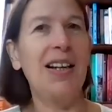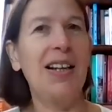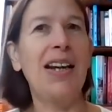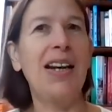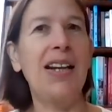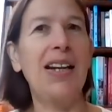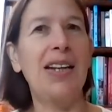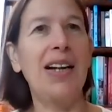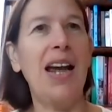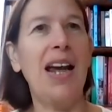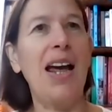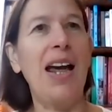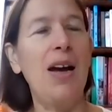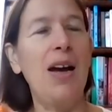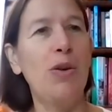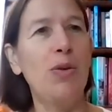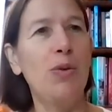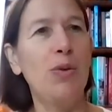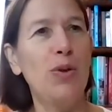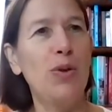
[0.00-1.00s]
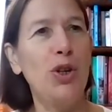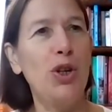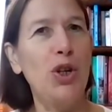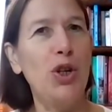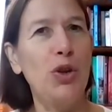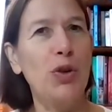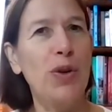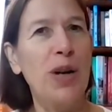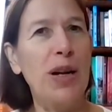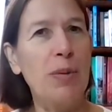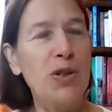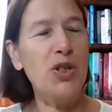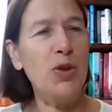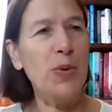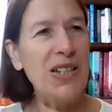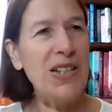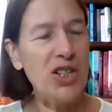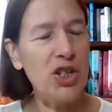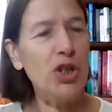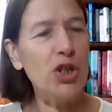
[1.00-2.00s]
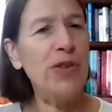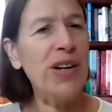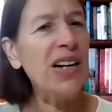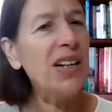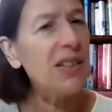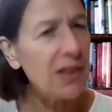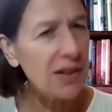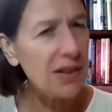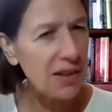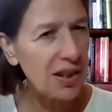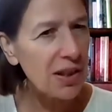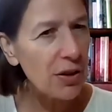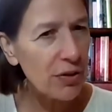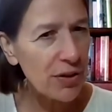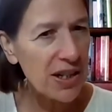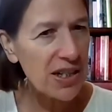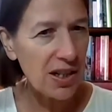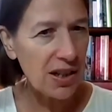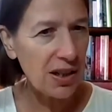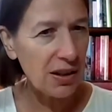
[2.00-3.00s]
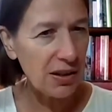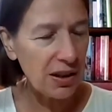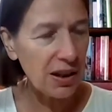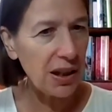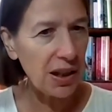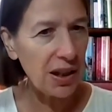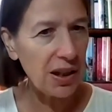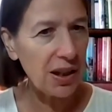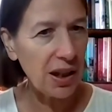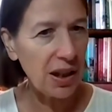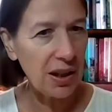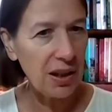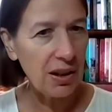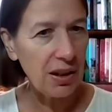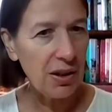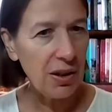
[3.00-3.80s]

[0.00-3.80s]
in how you're able integrate the theoretical thinking